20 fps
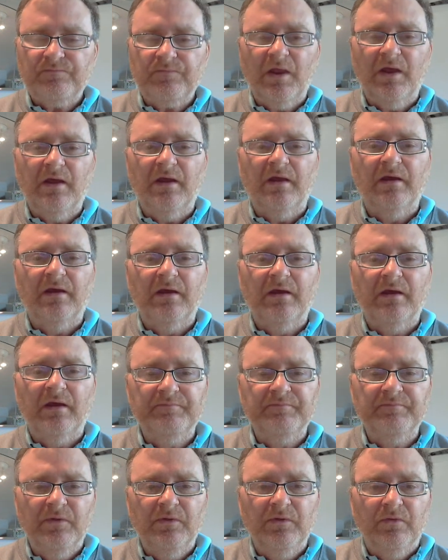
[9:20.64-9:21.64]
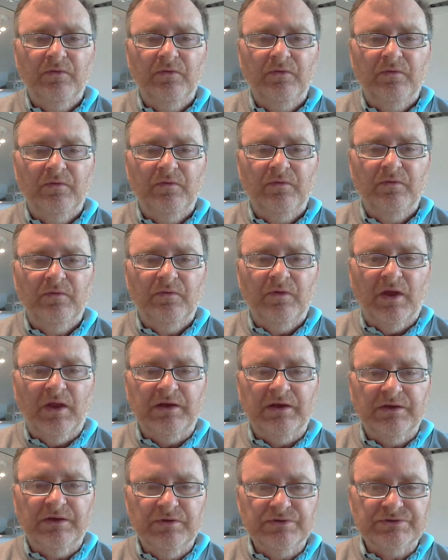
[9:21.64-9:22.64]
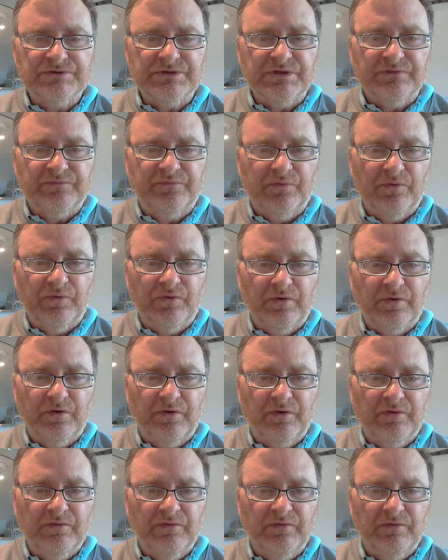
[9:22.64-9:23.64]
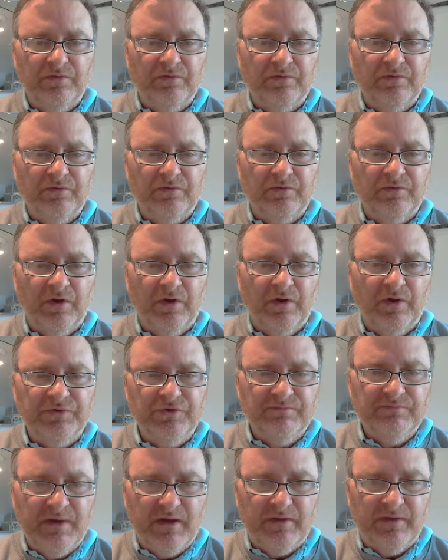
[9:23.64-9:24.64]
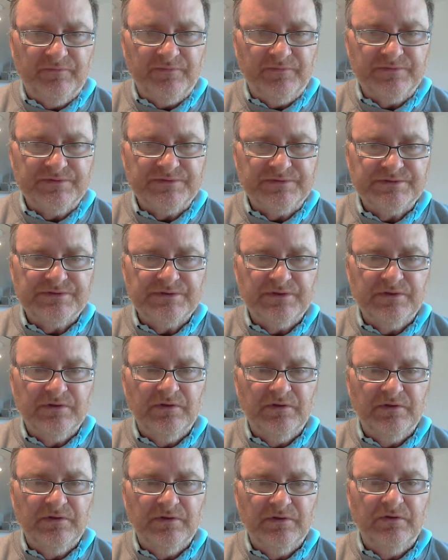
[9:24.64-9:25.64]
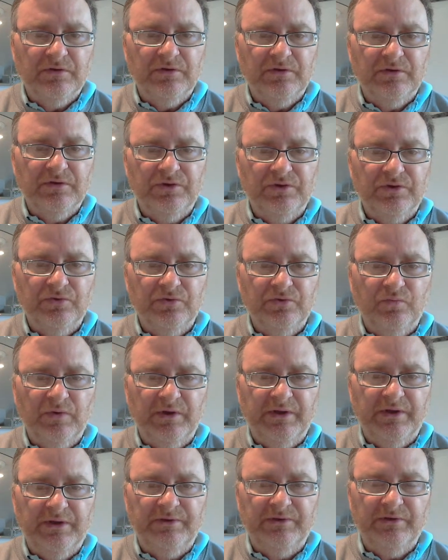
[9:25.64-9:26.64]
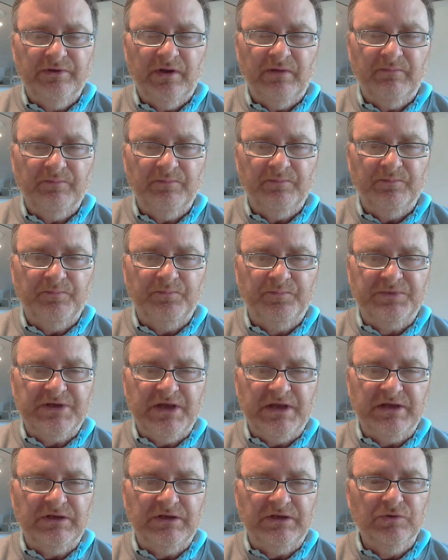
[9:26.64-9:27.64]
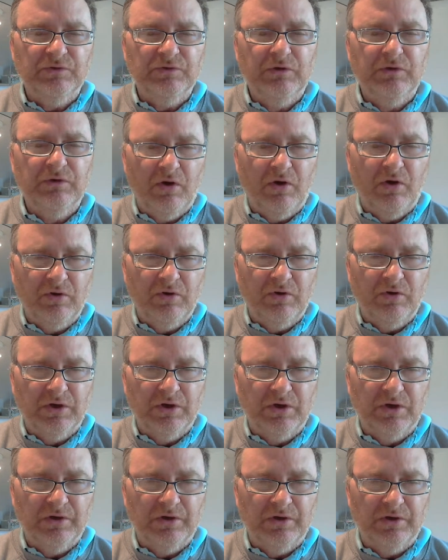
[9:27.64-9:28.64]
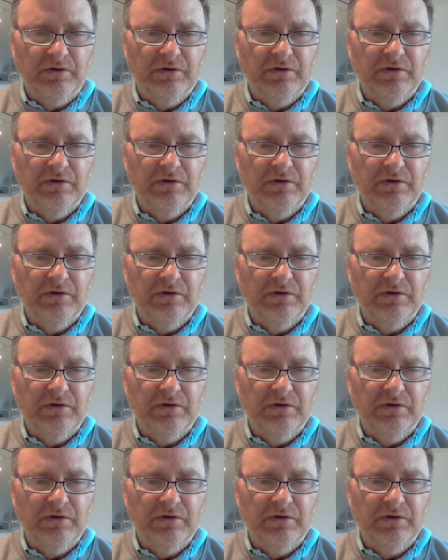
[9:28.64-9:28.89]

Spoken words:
and use it for a few months, you would take you longer